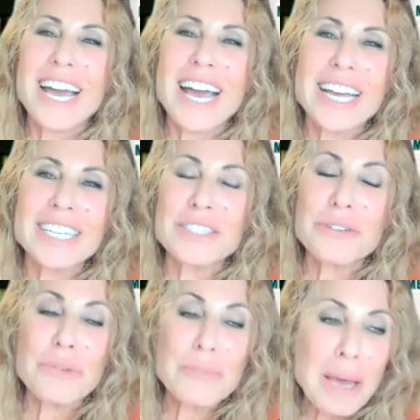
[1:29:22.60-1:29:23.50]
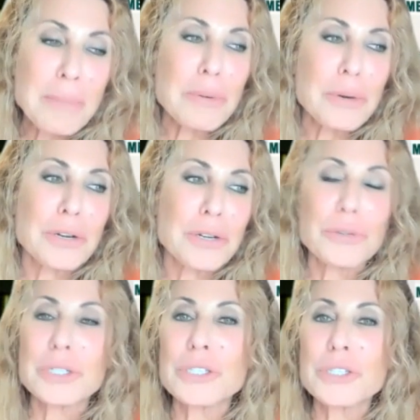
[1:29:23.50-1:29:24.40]
And remember,
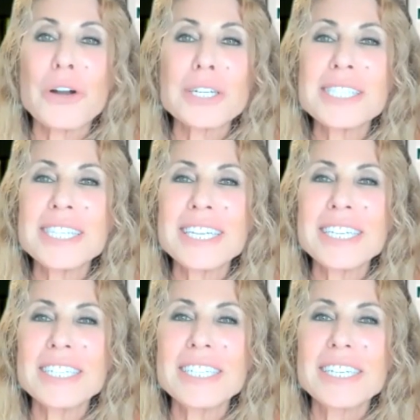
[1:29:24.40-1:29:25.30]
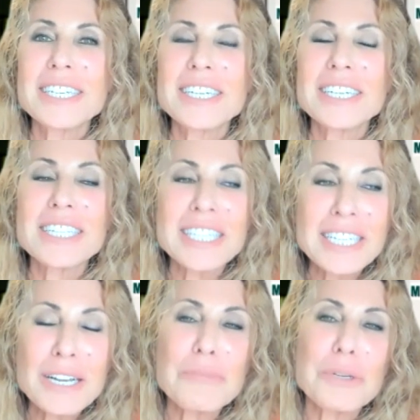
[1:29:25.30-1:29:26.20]
you're a star seed.
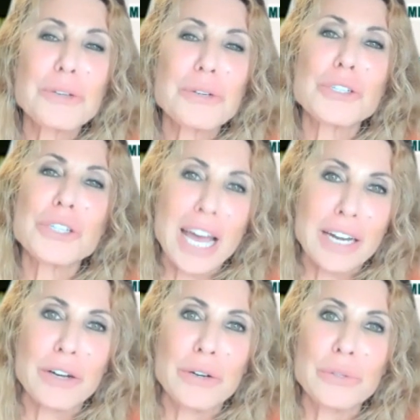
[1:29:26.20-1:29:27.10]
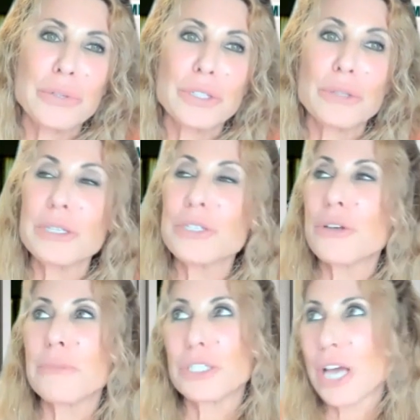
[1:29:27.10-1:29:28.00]
Clean up your shadow. You'll be
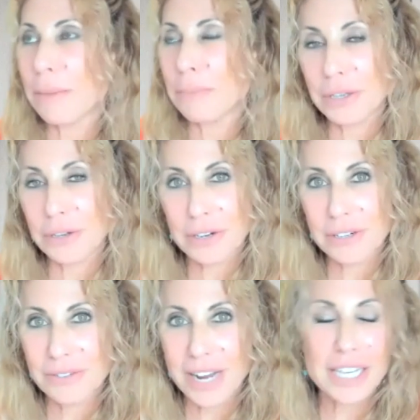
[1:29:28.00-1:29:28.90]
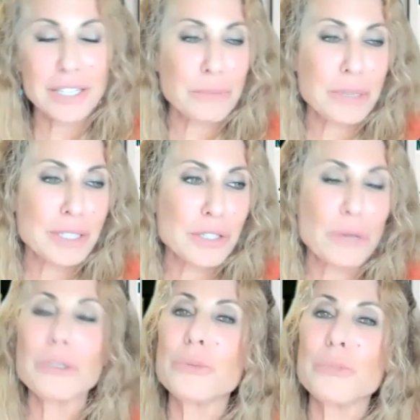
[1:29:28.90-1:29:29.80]
so much happier, right? You'll be in
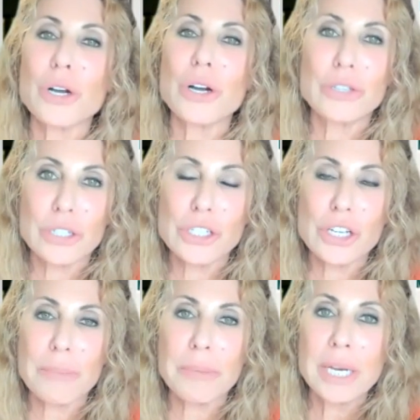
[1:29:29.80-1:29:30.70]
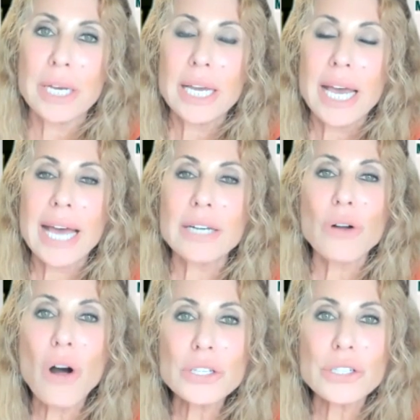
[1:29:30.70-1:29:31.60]
so much more ownership. And
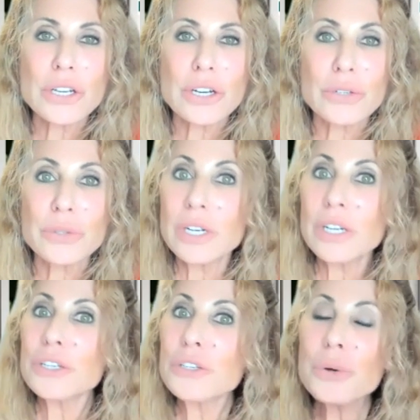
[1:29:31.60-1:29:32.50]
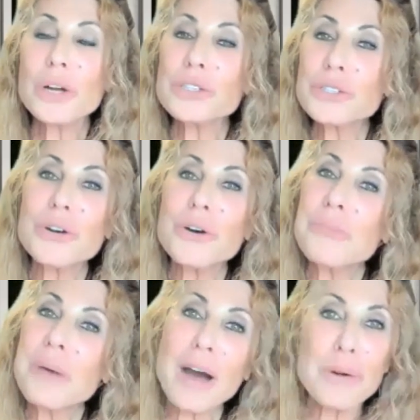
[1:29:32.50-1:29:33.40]
also, you are so
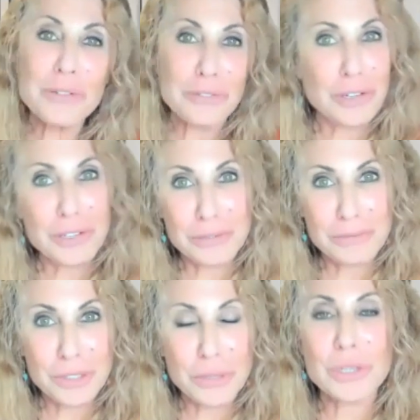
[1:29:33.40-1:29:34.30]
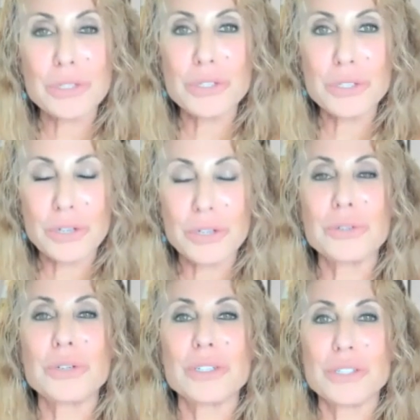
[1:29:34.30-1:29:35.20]
powerful. You are
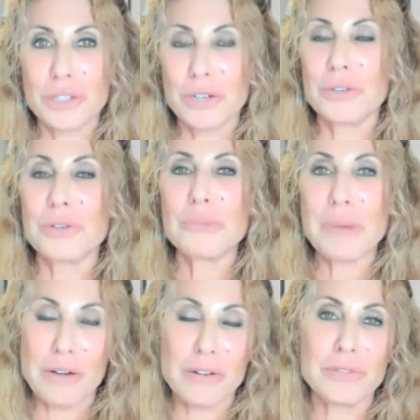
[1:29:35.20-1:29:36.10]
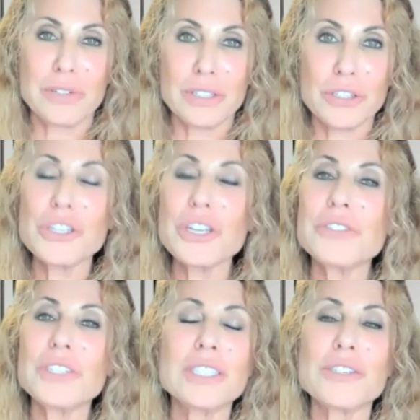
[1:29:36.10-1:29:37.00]
so, so powerful.
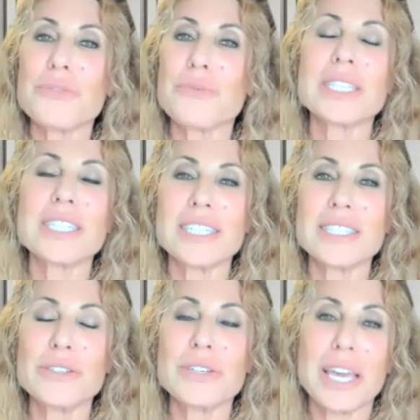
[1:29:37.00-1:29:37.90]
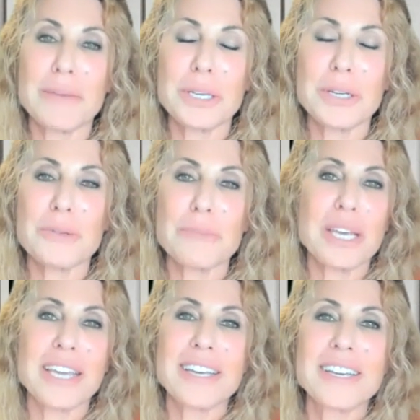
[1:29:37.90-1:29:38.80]
Shift into the resonance you came here to
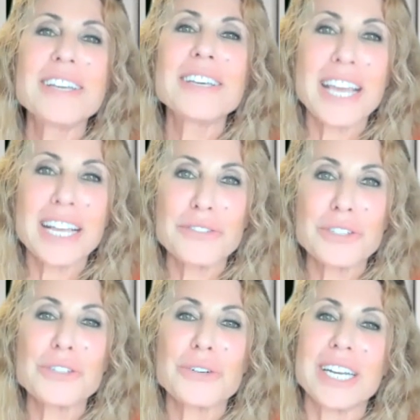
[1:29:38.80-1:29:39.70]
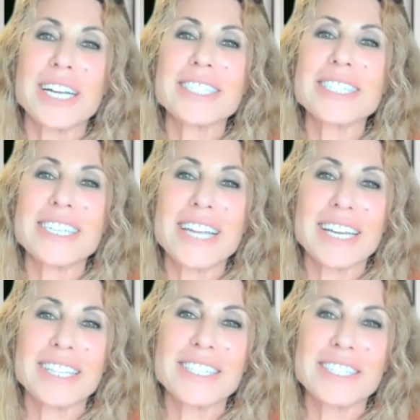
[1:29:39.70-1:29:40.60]
be. Thanks for joining us
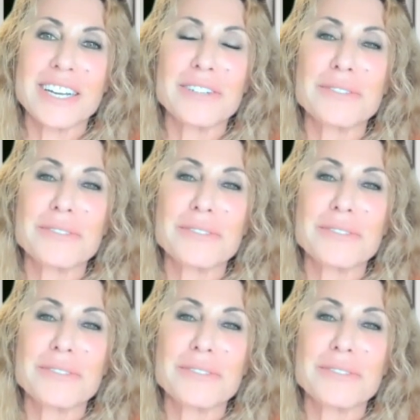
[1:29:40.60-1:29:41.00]
today on the show.